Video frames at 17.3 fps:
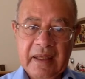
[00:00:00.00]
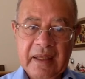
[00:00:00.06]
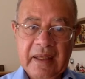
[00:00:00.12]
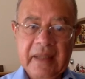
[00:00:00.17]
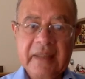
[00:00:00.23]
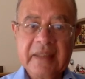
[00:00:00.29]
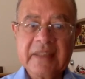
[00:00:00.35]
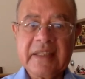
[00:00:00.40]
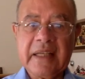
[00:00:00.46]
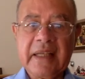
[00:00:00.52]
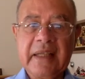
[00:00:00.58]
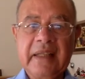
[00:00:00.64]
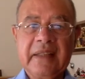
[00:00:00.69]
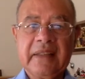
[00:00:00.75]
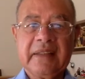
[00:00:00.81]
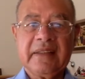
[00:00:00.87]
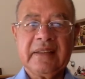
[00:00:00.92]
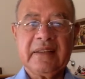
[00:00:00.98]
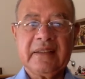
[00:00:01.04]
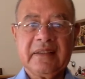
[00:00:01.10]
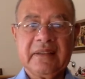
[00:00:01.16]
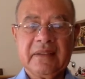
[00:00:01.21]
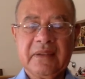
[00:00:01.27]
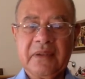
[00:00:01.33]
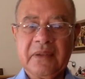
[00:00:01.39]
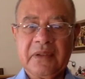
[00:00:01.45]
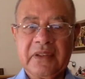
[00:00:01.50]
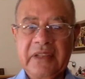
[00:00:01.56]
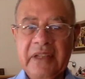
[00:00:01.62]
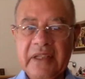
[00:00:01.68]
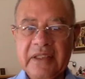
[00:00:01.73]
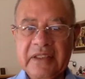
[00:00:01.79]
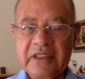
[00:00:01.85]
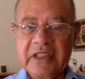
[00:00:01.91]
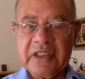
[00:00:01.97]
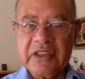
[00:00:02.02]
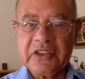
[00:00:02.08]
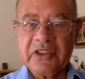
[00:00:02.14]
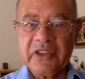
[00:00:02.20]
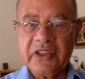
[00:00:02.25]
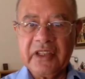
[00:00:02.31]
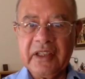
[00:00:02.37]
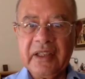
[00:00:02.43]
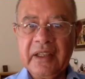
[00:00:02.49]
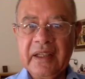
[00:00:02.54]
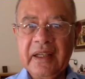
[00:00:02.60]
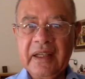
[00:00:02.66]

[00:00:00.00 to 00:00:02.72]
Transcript: In the second or third century